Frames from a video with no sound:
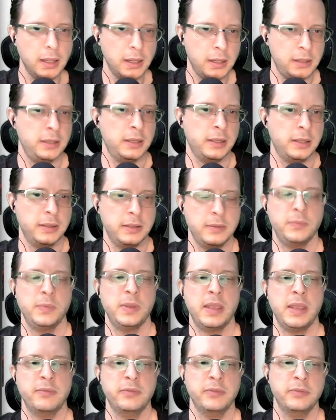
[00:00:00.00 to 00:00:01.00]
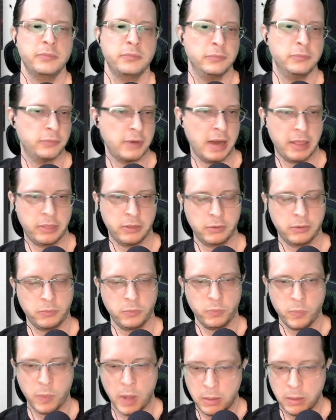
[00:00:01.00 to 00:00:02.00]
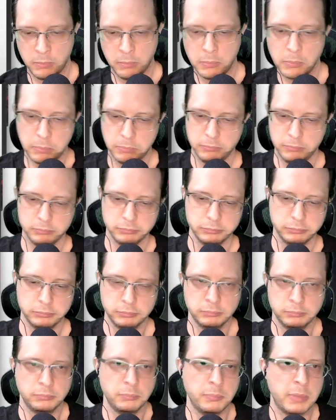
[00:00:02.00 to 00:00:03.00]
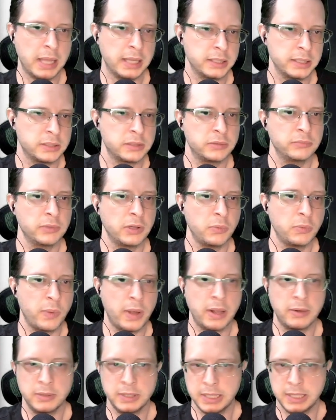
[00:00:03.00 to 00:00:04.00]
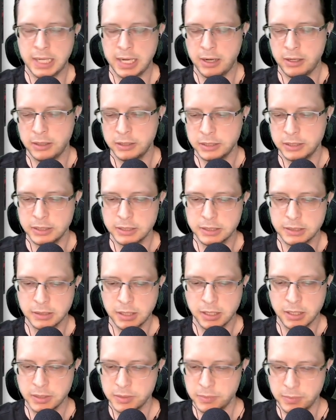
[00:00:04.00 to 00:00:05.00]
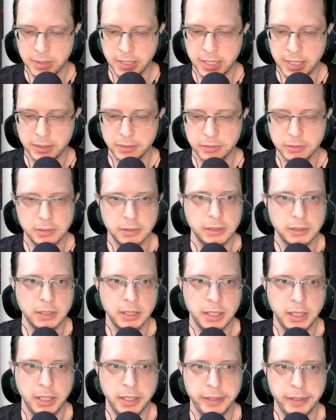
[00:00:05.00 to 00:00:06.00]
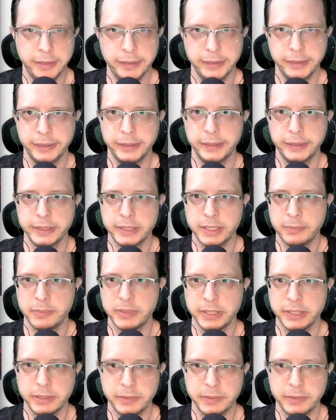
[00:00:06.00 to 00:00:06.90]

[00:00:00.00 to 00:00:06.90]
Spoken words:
Then we have a rather well-balanced and well-rounded character, as long as we're not attempting to